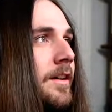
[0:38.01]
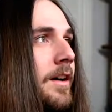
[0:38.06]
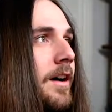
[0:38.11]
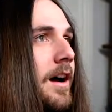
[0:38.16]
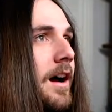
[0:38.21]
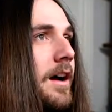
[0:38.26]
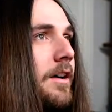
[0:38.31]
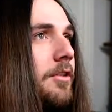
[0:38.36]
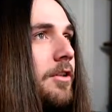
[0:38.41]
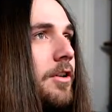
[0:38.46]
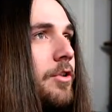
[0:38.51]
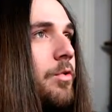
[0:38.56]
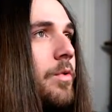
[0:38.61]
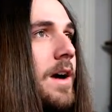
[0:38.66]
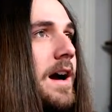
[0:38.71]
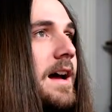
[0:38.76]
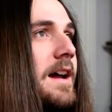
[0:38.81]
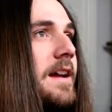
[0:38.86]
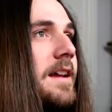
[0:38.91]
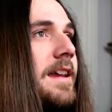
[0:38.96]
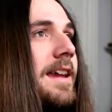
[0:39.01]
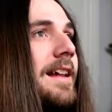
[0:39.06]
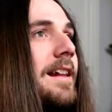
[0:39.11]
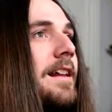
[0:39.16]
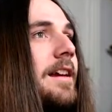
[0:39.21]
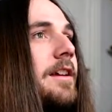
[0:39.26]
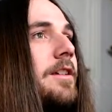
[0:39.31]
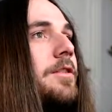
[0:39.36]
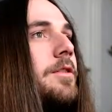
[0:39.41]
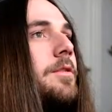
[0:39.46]
I require
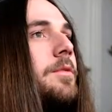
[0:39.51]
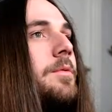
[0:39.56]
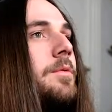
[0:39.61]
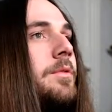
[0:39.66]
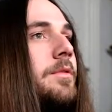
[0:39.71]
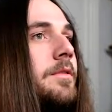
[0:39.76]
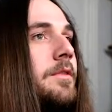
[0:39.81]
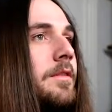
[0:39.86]
killing you.